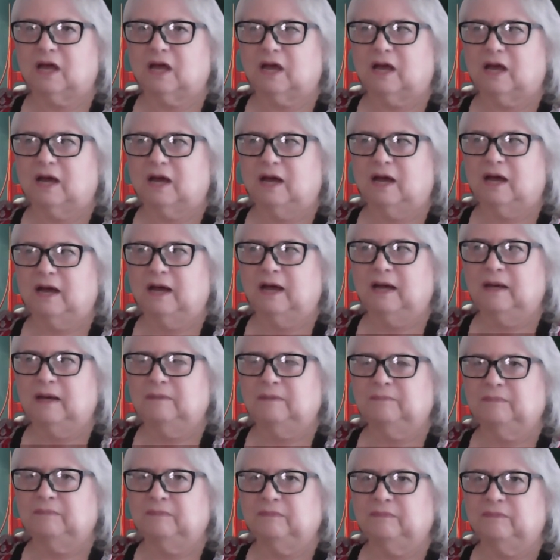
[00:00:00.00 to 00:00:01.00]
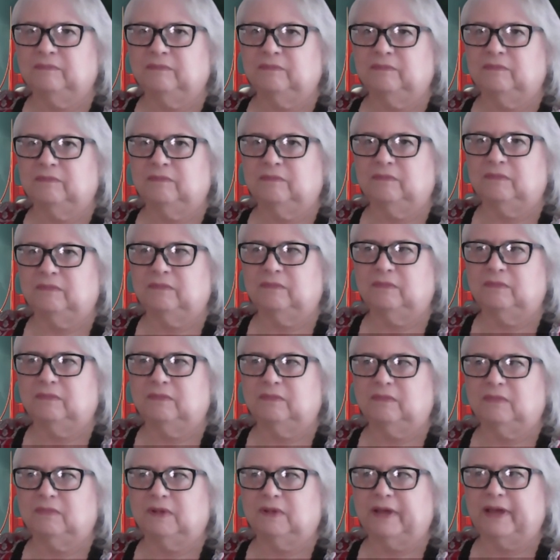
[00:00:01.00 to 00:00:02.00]
um,
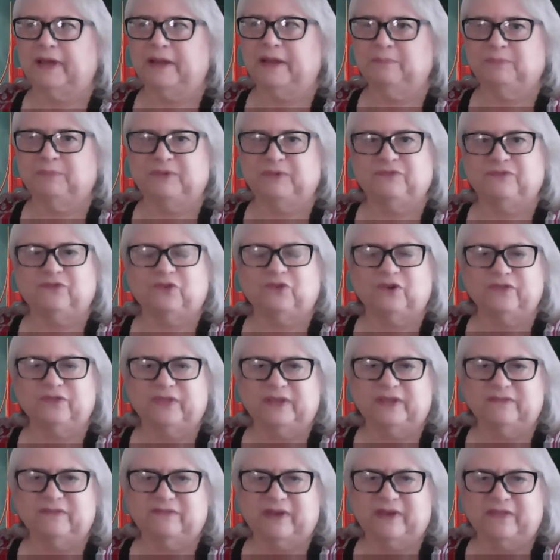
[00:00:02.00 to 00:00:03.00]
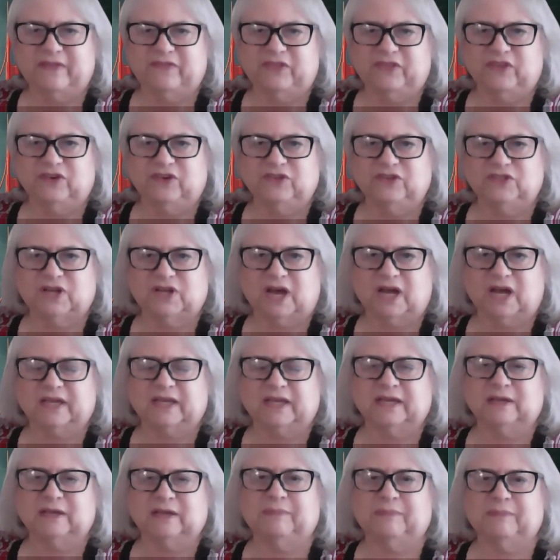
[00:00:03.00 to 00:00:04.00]
and before the event that you're
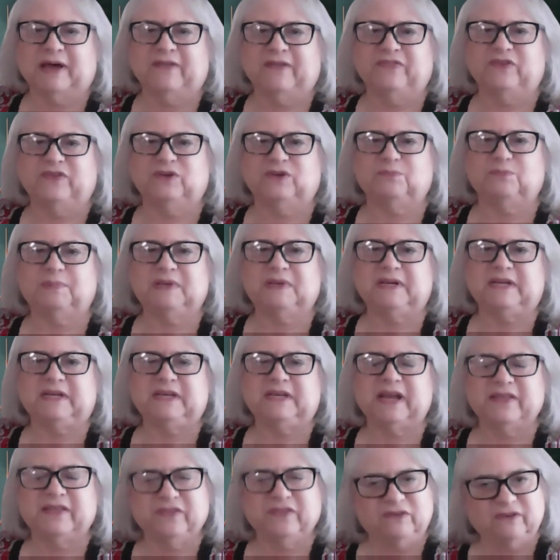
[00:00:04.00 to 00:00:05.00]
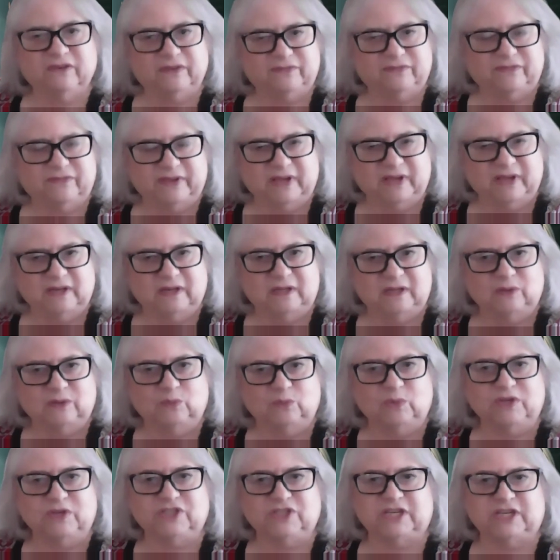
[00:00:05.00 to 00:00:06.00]
talking about, there'd been another event in
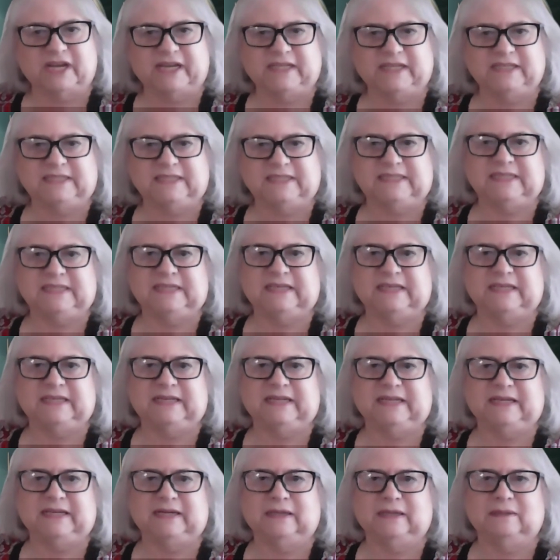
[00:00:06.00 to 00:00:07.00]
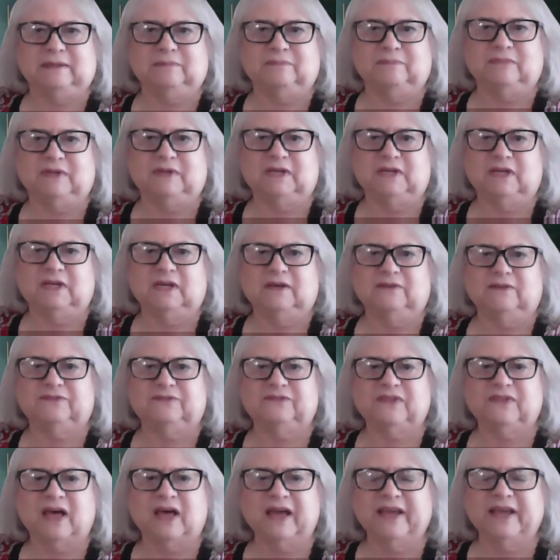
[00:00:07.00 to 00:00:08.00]
which I had seen him
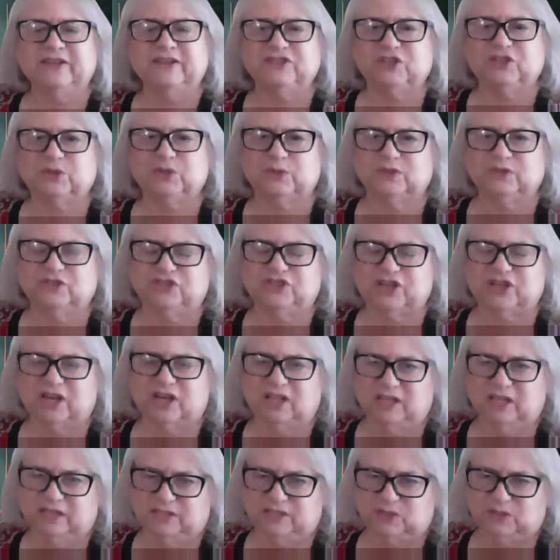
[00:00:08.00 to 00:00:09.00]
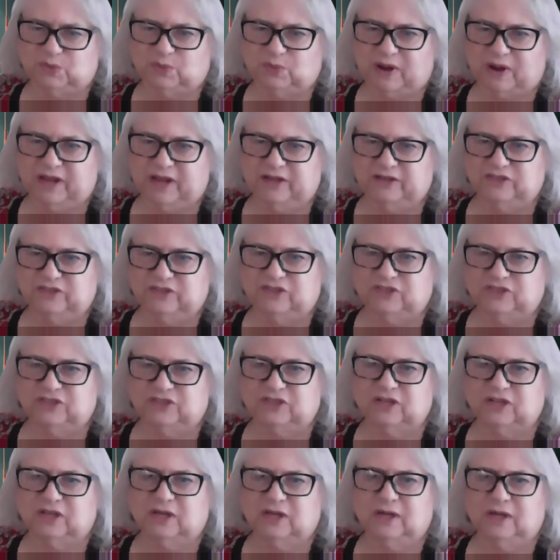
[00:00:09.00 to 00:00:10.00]
fly into a jealous rage
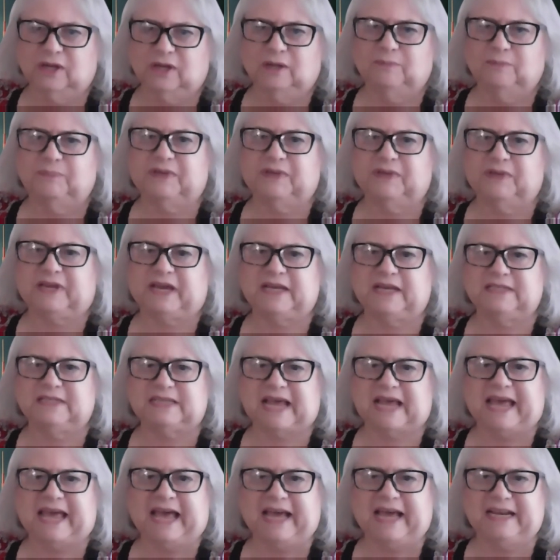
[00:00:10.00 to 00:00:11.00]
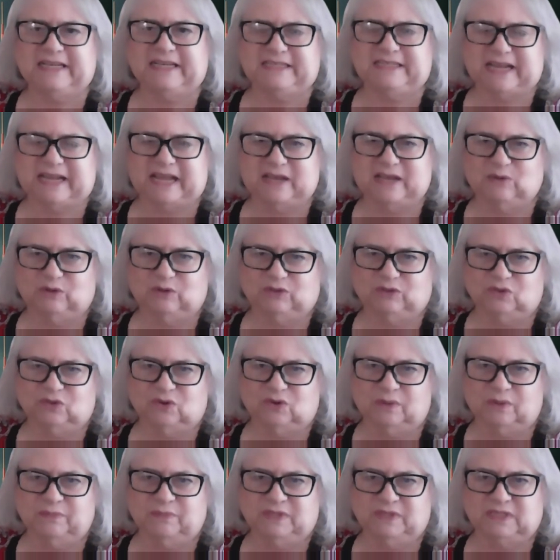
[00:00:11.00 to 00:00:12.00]
because I had a date with
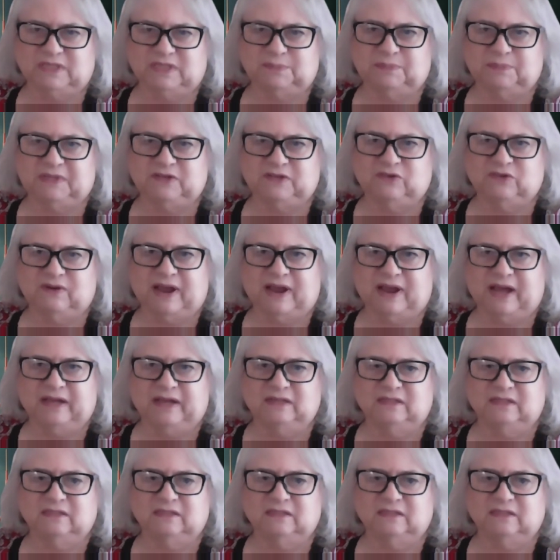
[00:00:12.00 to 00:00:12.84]
Norman Spinrad.